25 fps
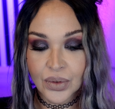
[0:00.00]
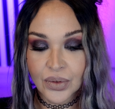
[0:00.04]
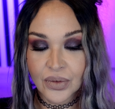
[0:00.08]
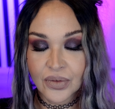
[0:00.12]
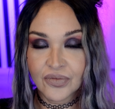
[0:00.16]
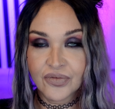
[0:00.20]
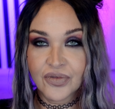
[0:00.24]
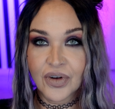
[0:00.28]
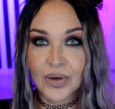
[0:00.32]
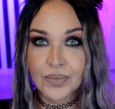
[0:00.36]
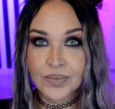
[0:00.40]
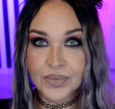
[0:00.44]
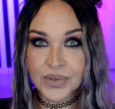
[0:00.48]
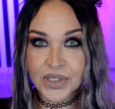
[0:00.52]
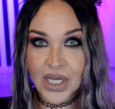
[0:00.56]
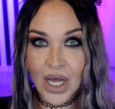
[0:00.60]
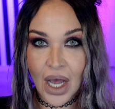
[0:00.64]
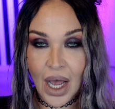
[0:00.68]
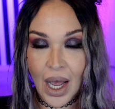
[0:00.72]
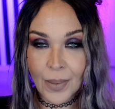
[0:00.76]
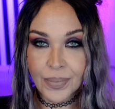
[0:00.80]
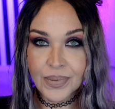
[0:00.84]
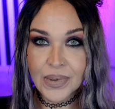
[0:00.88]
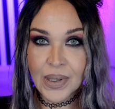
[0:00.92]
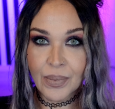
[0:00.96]
from
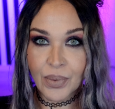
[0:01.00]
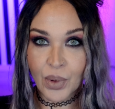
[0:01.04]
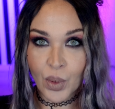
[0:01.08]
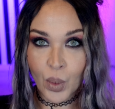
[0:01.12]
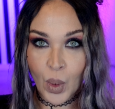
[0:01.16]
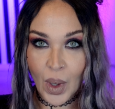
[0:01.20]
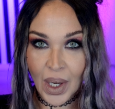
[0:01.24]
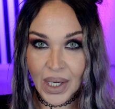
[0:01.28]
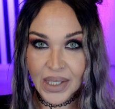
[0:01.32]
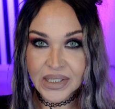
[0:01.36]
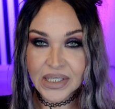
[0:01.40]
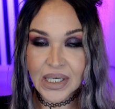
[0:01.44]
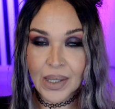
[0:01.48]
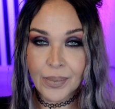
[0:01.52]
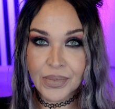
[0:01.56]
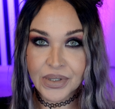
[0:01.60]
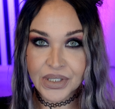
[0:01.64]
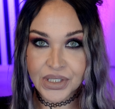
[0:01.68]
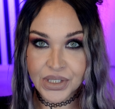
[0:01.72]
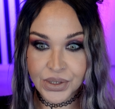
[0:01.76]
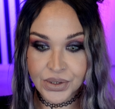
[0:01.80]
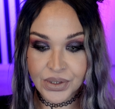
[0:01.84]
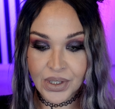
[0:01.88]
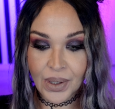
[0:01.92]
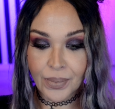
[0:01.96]
top, number 1, number
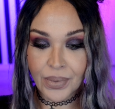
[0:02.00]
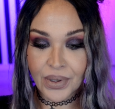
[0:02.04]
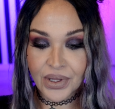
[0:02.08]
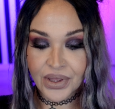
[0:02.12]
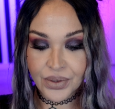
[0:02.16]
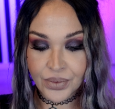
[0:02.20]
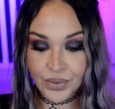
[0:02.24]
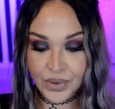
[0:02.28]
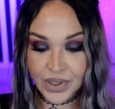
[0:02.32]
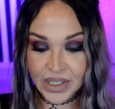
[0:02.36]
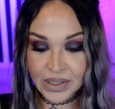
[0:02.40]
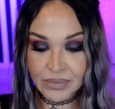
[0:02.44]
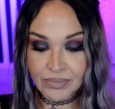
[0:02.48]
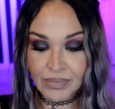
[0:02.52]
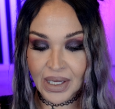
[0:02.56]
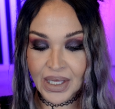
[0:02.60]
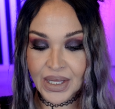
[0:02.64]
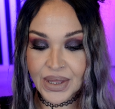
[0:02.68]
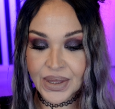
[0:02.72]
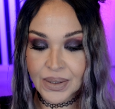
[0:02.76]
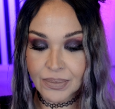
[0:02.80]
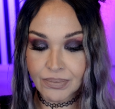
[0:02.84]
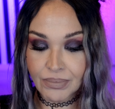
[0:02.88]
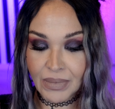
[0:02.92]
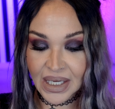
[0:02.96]
2, number 3,
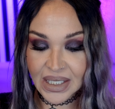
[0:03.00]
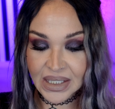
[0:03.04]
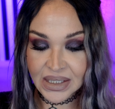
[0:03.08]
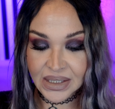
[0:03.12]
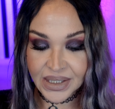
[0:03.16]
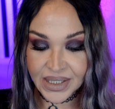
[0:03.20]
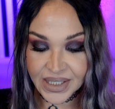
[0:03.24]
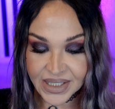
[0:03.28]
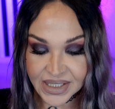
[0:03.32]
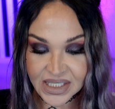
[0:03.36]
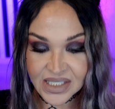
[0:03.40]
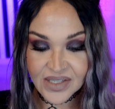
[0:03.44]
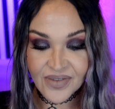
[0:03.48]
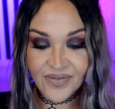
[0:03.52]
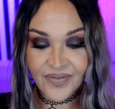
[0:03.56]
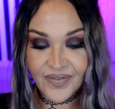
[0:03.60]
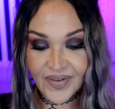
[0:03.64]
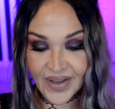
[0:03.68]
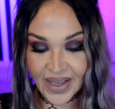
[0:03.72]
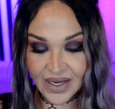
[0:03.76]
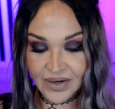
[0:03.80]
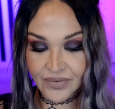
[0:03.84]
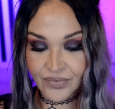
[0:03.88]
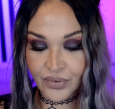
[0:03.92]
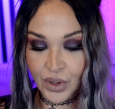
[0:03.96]
my least
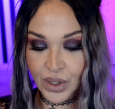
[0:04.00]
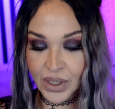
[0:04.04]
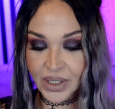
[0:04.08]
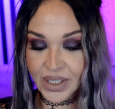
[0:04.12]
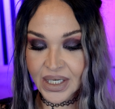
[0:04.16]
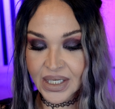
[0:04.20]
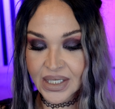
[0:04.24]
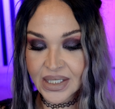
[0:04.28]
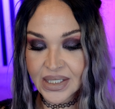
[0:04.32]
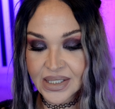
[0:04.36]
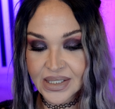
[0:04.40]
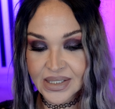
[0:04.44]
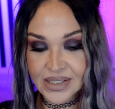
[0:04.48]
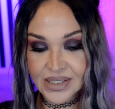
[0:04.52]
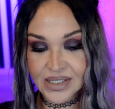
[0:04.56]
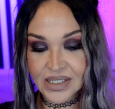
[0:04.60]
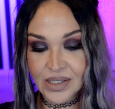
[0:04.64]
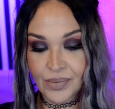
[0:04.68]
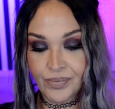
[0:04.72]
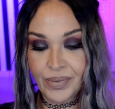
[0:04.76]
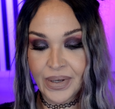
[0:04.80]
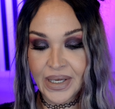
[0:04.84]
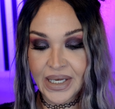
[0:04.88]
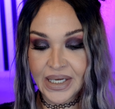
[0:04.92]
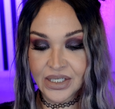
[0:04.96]
favorite is
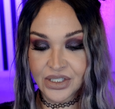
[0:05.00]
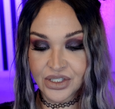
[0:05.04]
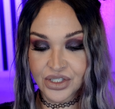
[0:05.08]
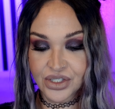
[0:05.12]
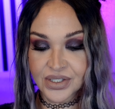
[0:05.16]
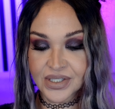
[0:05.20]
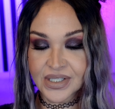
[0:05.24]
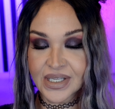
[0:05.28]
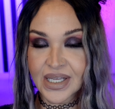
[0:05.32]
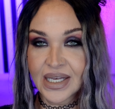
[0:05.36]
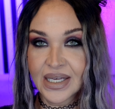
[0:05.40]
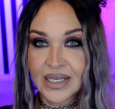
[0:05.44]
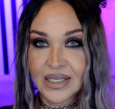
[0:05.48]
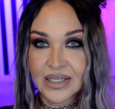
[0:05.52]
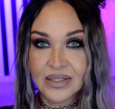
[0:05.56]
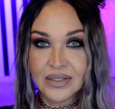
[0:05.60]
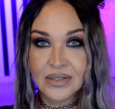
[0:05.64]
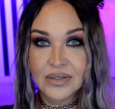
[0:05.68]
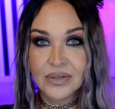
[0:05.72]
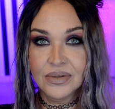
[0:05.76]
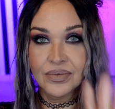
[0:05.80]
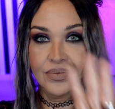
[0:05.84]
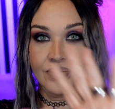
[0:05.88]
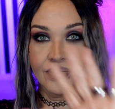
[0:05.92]
the Peach Skin.